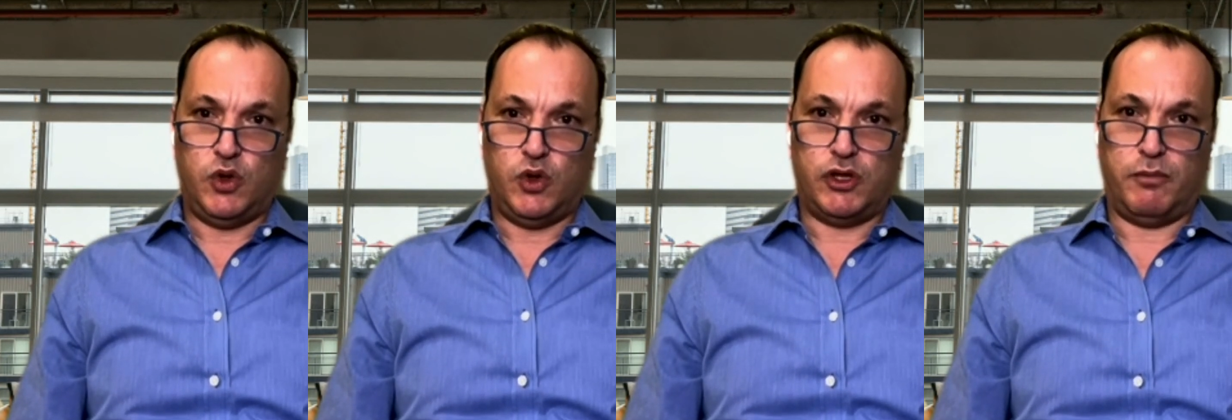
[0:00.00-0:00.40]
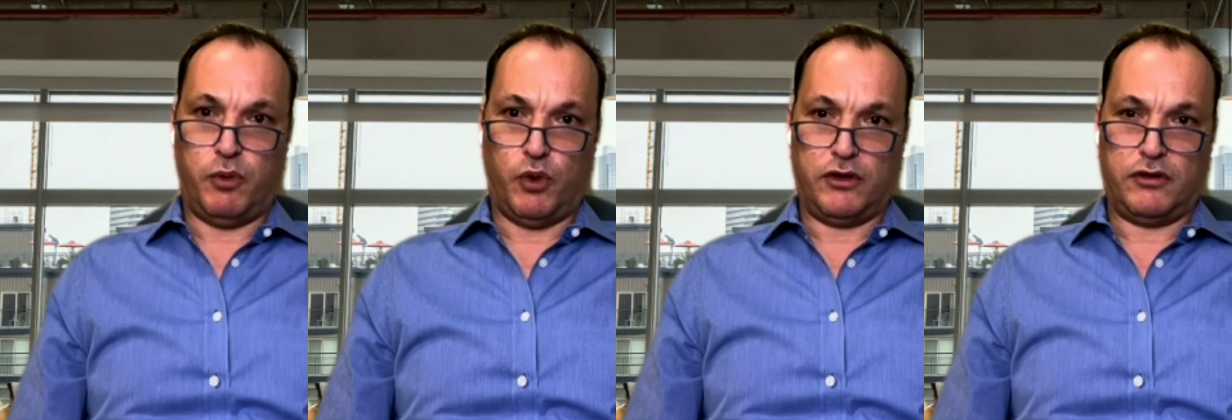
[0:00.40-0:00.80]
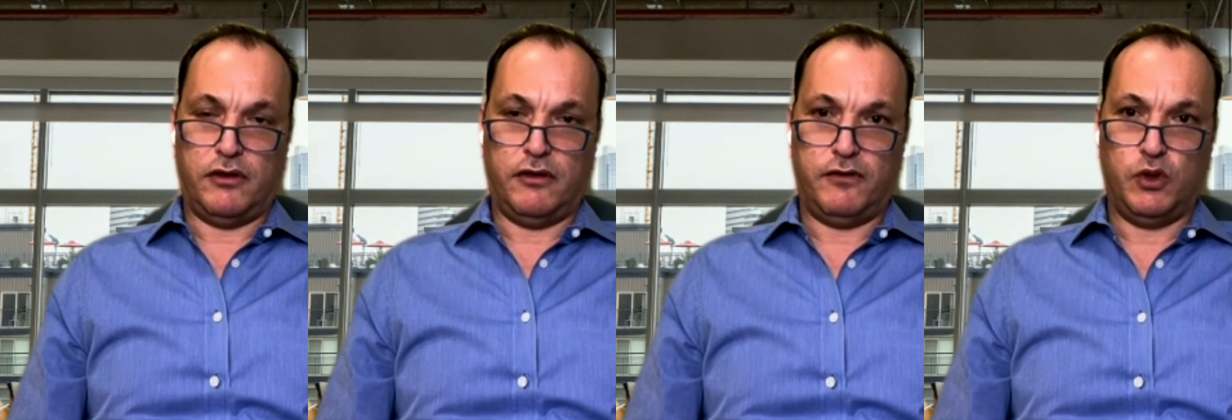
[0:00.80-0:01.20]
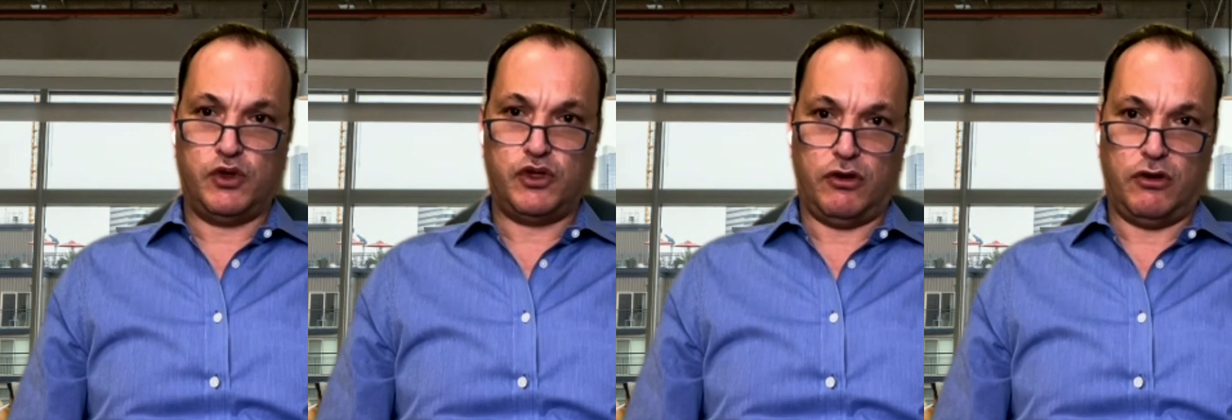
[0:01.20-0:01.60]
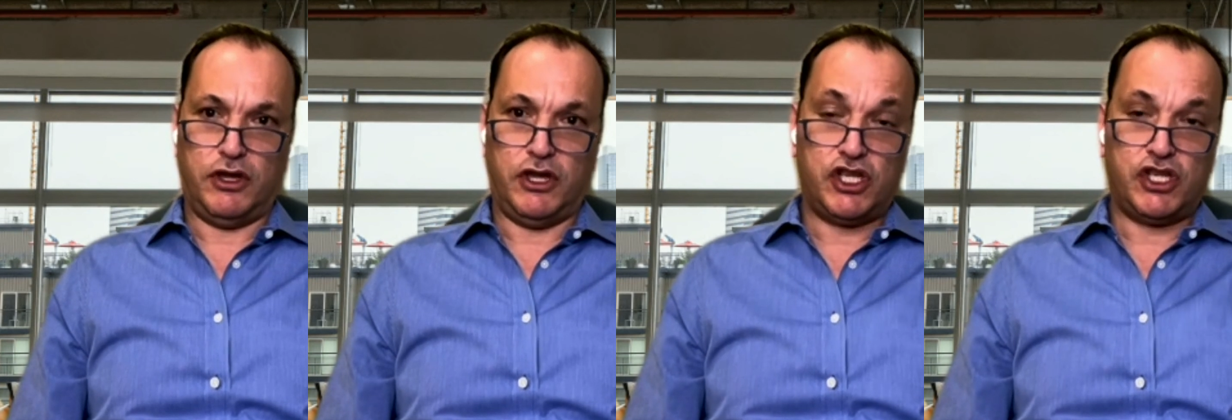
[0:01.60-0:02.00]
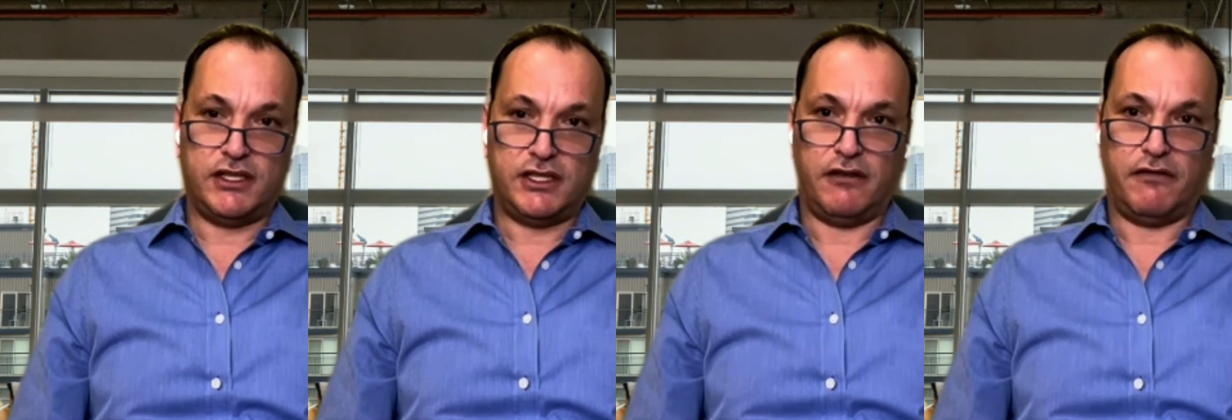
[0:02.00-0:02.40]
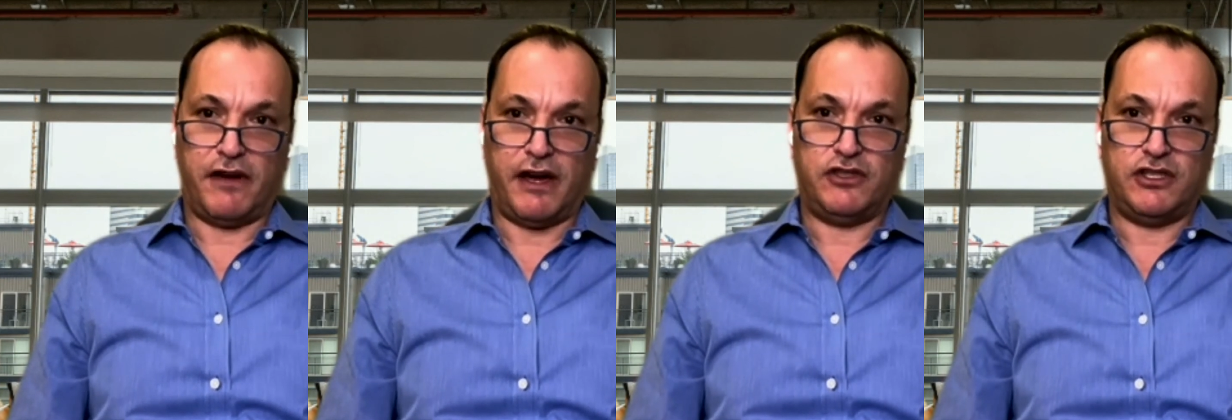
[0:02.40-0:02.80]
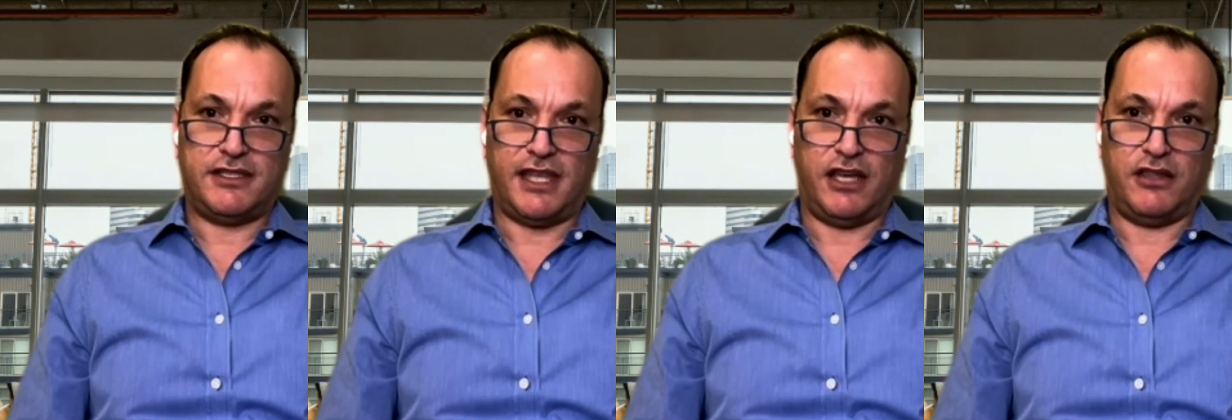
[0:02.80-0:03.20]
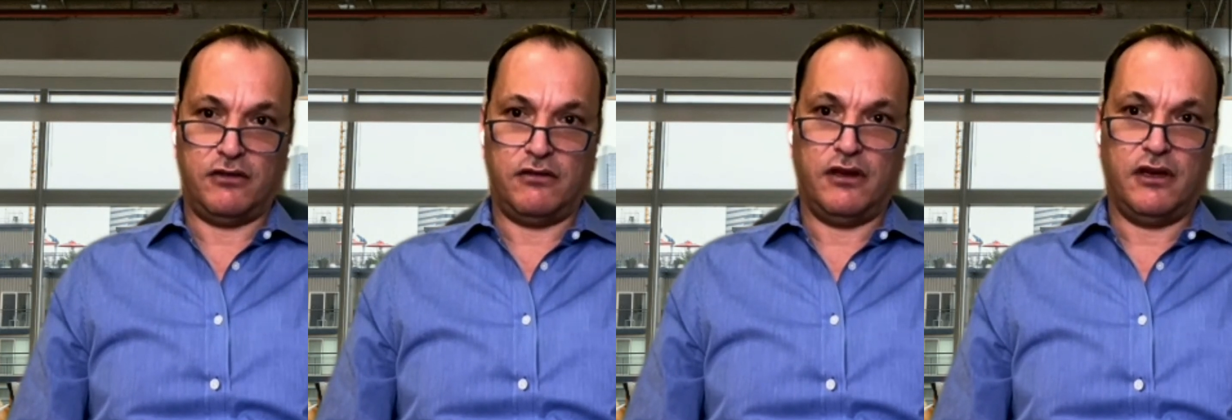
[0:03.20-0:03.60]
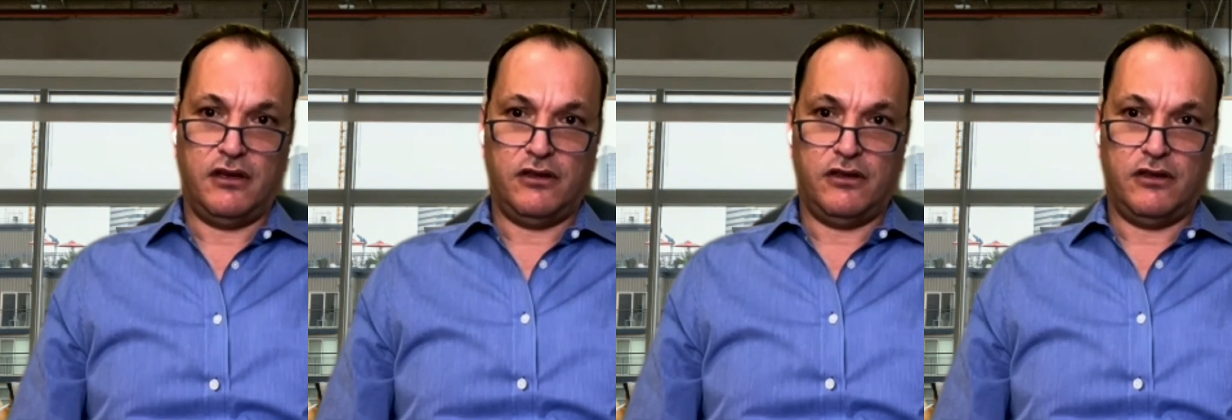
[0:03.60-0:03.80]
to support the future additions in the 5G standard